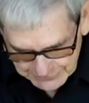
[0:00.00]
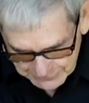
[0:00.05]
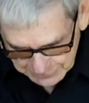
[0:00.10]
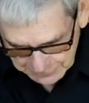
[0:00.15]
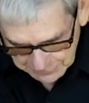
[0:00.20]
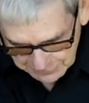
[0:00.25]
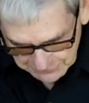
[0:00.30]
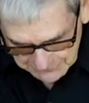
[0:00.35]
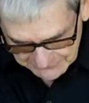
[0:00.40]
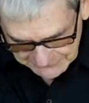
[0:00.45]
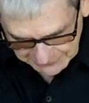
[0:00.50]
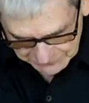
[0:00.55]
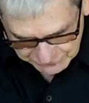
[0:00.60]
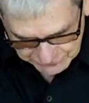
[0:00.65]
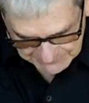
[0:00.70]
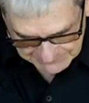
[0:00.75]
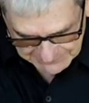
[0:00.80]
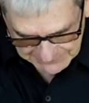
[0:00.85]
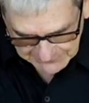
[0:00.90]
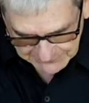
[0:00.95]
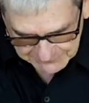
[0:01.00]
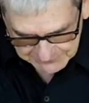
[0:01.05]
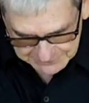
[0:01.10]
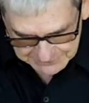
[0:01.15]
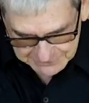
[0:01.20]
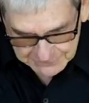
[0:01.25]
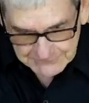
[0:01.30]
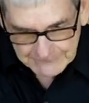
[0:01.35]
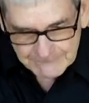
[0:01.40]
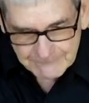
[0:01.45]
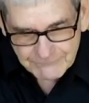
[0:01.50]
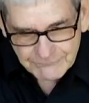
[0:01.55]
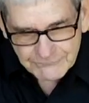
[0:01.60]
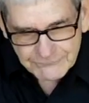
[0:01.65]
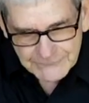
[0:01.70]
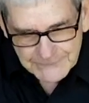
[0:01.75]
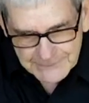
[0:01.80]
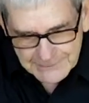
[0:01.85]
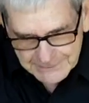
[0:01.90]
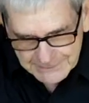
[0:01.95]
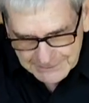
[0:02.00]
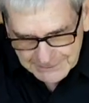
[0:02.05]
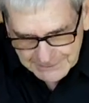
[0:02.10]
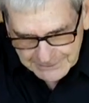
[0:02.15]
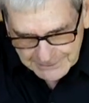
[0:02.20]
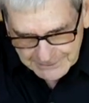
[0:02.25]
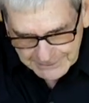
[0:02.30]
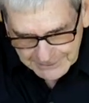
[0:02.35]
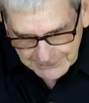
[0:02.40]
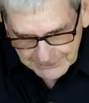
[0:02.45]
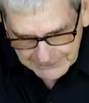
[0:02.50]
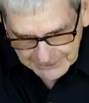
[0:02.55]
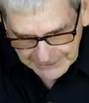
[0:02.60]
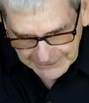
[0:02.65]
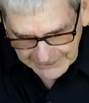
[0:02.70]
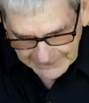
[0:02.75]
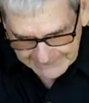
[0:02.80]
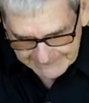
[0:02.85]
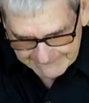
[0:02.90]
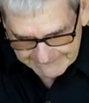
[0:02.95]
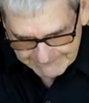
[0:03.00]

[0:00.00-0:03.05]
Woo! They're dripping through. Okay.